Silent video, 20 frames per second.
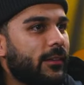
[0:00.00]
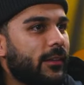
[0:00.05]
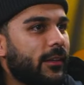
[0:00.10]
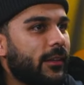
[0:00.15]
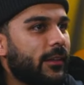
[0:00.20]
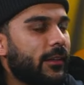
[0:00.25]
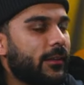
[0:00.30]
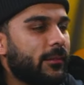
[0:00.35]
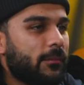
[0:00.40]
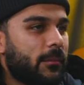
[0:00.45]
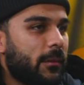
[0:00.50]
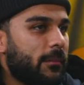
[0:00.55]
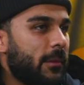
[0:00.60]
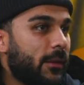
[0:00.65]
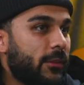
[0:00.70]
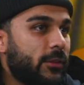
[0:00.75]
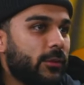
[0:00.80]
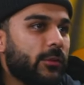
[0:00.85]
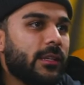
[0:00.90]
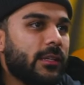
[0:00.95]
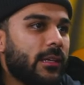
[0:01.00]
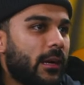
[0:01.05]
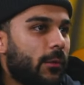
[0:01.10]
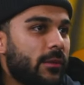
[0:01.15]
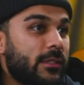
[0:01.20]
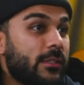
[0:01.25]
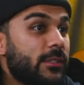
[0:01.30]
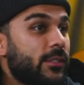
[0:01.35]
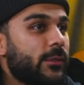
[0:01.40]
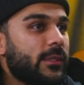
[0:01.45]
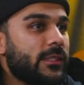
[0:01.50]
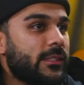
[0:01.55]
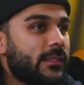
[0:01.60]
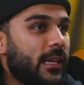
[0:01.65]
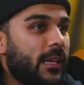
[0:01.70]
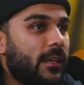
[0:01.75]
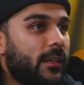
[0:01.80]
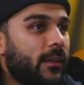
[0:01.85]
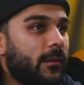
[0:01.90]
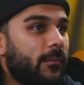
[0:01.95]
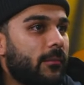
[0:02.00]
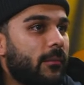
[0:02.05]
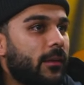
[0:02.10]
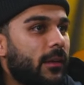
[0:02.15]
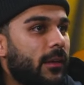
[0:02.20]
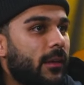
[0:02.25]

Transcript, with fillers: Like I'm not doing, I wasn't doing stand up.